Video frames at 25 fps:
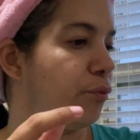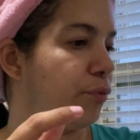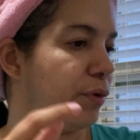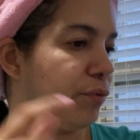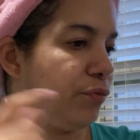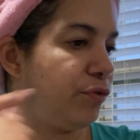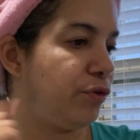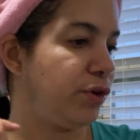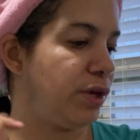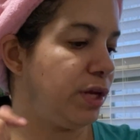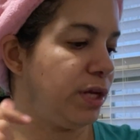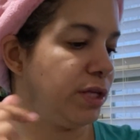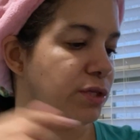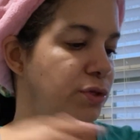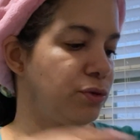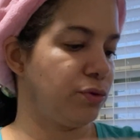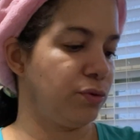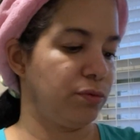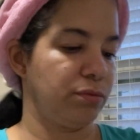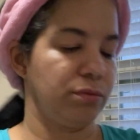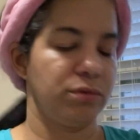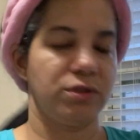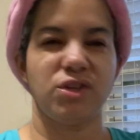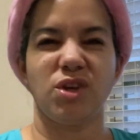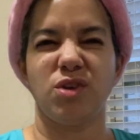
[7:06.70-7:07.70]
if you need to.
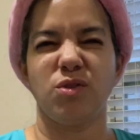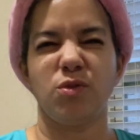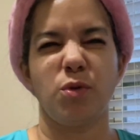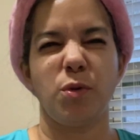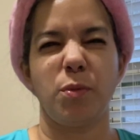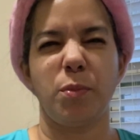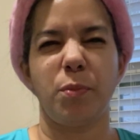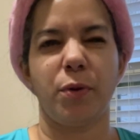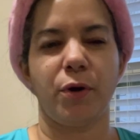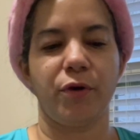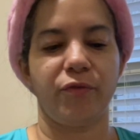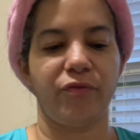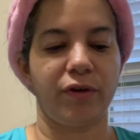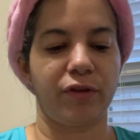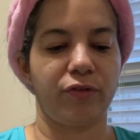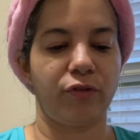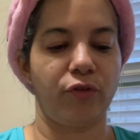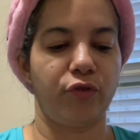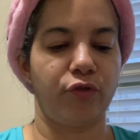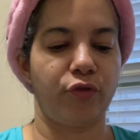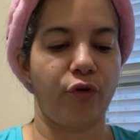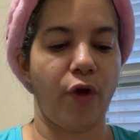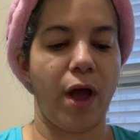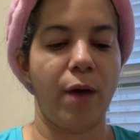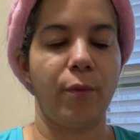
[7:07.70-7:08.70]
So it would be perfect to
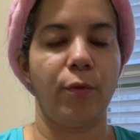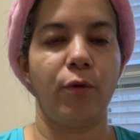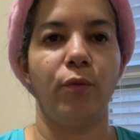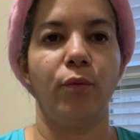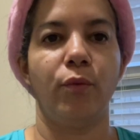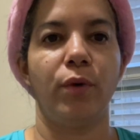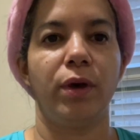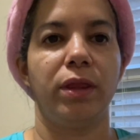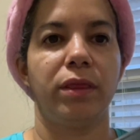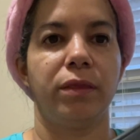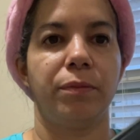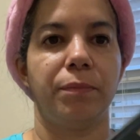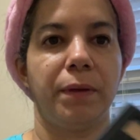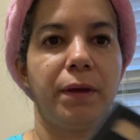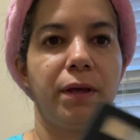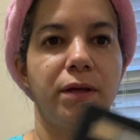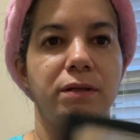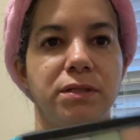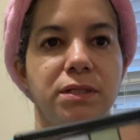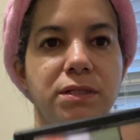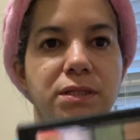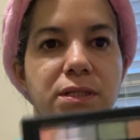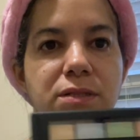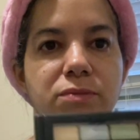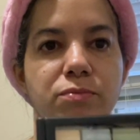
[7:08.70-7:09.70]
travel with
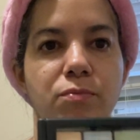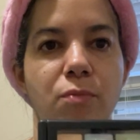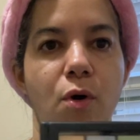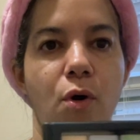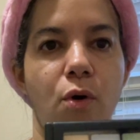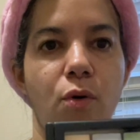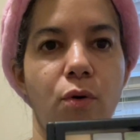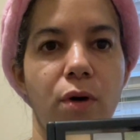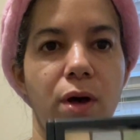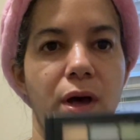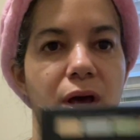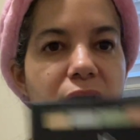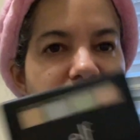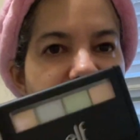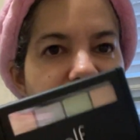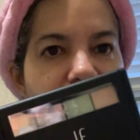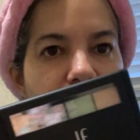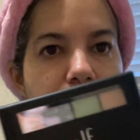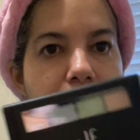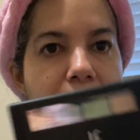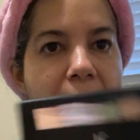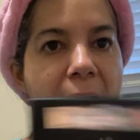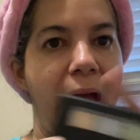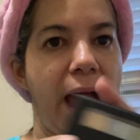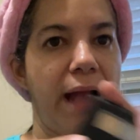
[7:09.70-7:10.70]
because it's small, it's
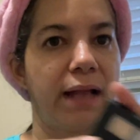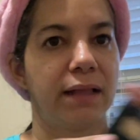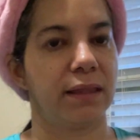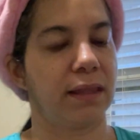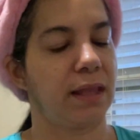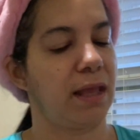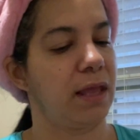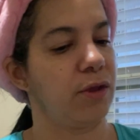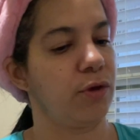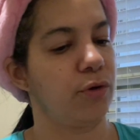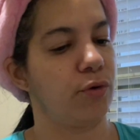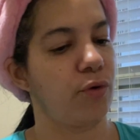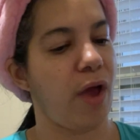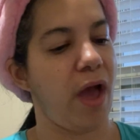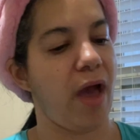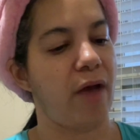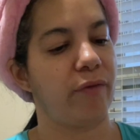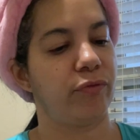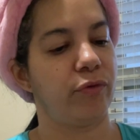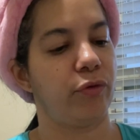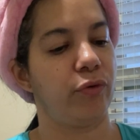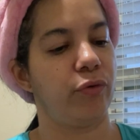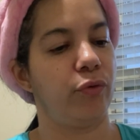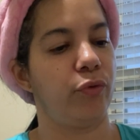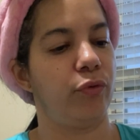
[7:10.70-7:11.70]
compact, and you don't have
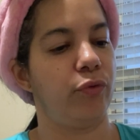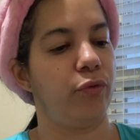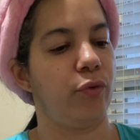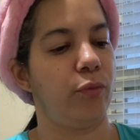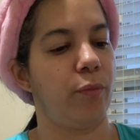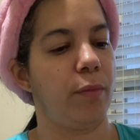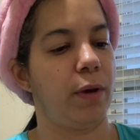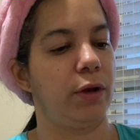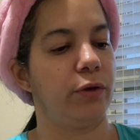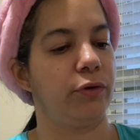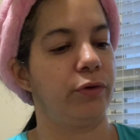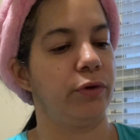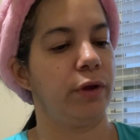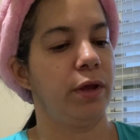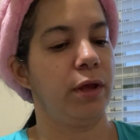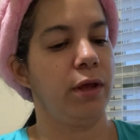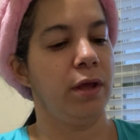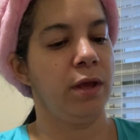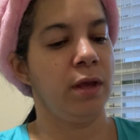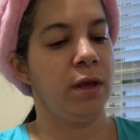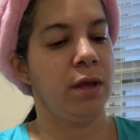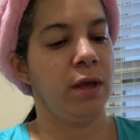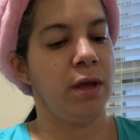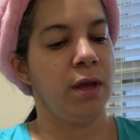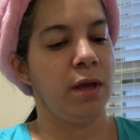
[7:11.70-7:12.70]
to do too much.
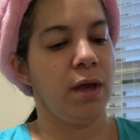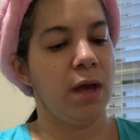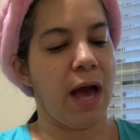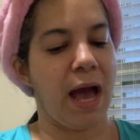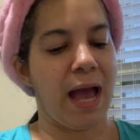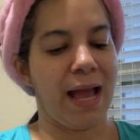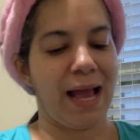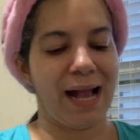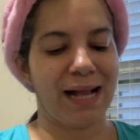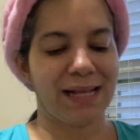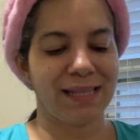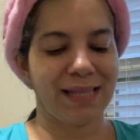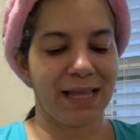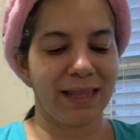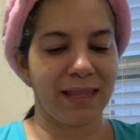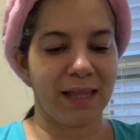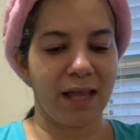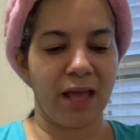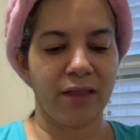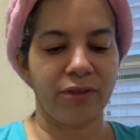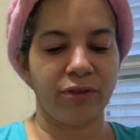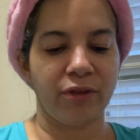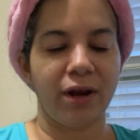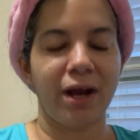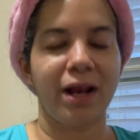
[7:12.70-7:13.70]
I
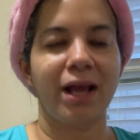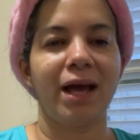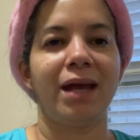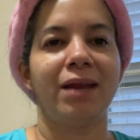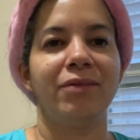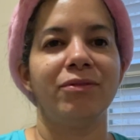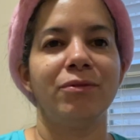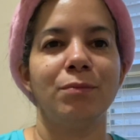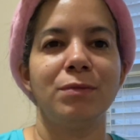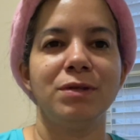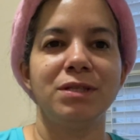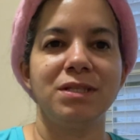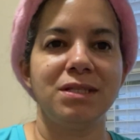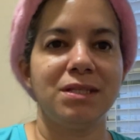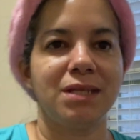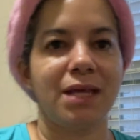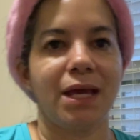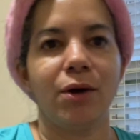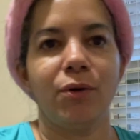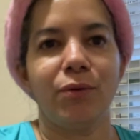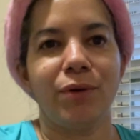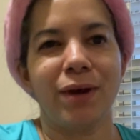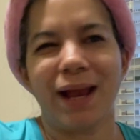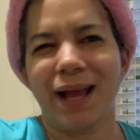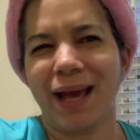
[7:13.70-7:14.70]
thought I got them on
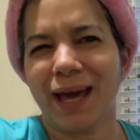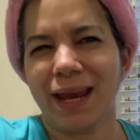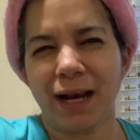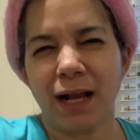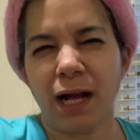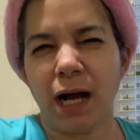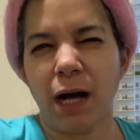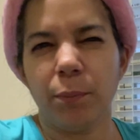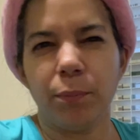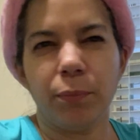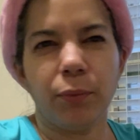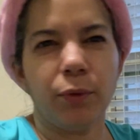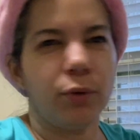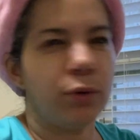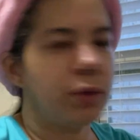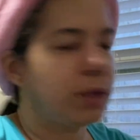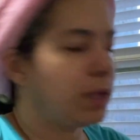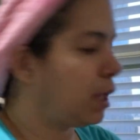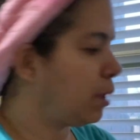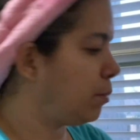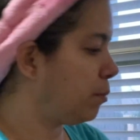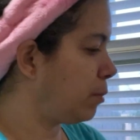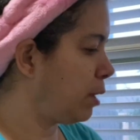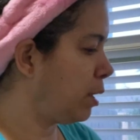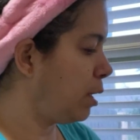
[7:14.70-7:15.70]
sale, and I got a couple of
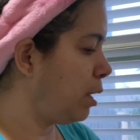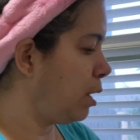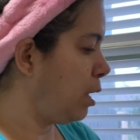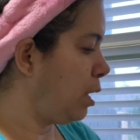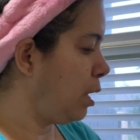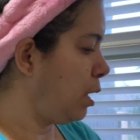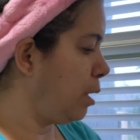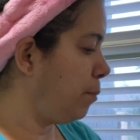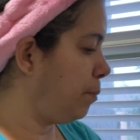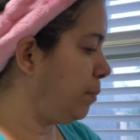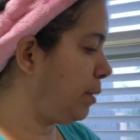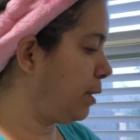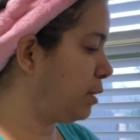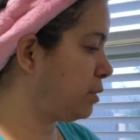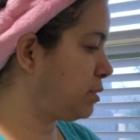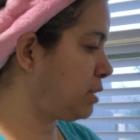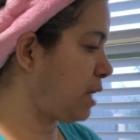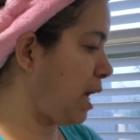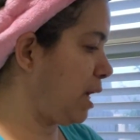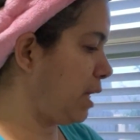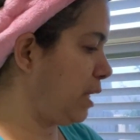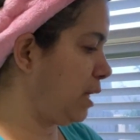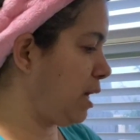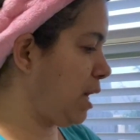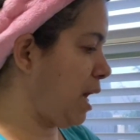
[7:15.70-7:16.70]
them because
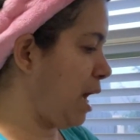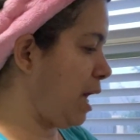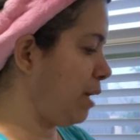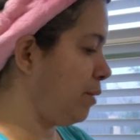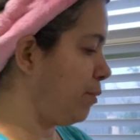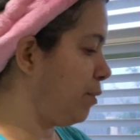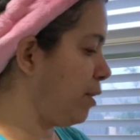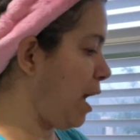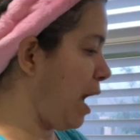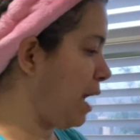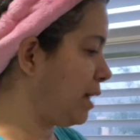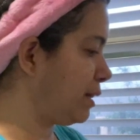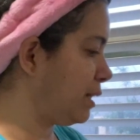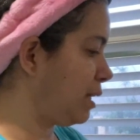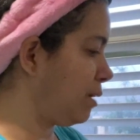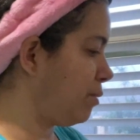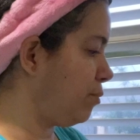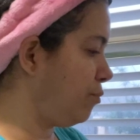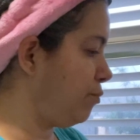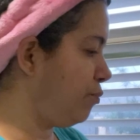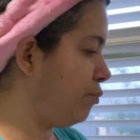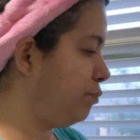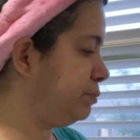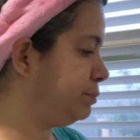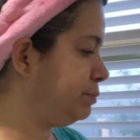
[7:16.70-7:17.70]
I got them